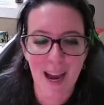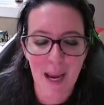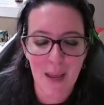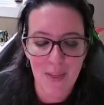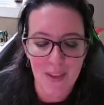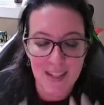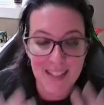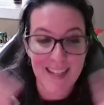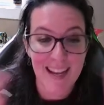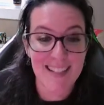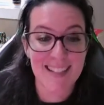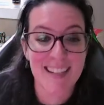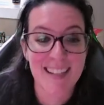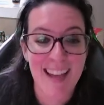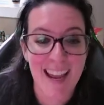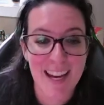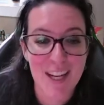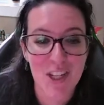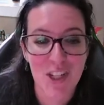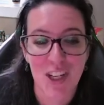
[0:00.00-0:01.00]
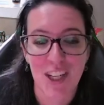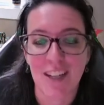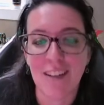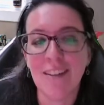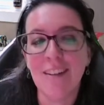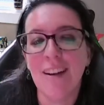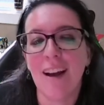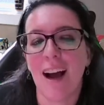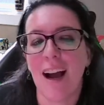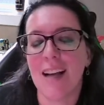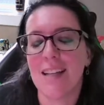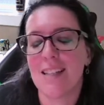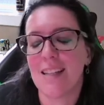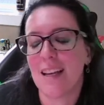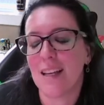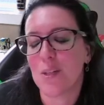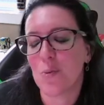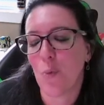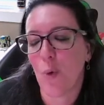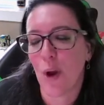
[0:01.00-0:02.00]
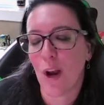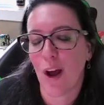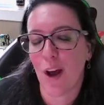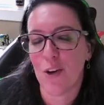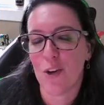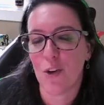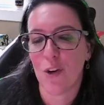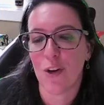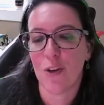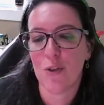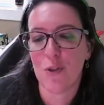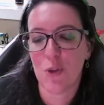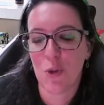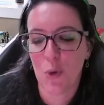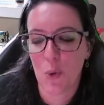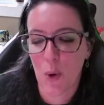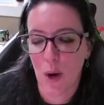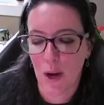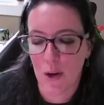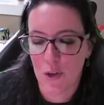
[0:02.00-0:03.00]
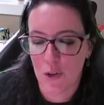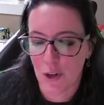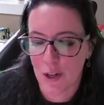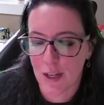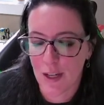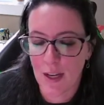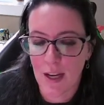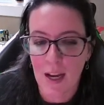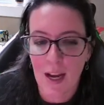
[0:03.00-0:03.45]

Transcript: designation, ICS 100 and 200.